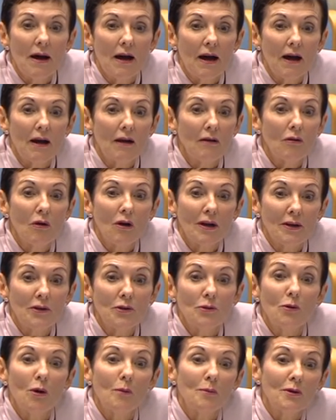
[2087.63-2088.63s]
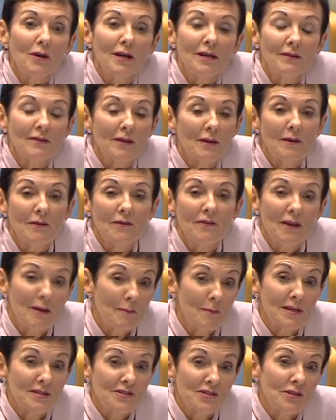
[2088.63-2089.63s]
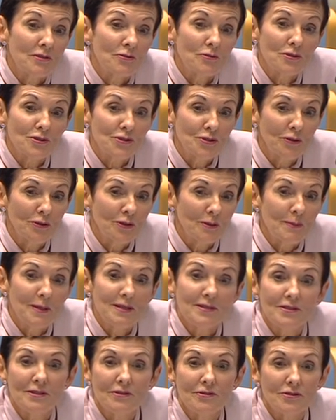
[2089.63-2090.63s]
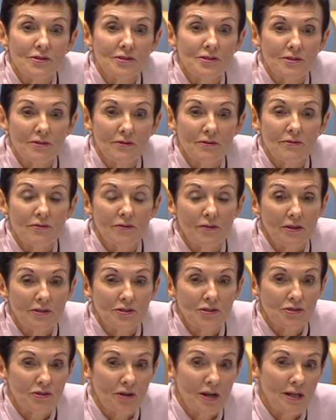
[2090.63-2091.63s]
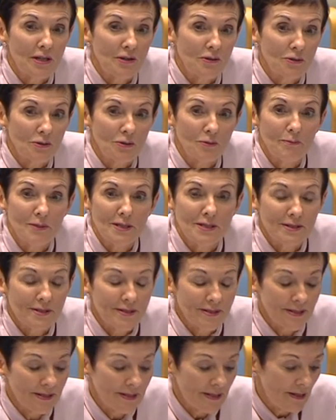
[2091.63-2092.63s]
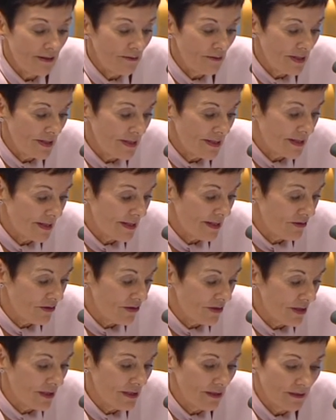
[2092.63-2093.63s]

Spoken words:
are going to operate in their best interest, not the best interest of Australia or businesses here in this country.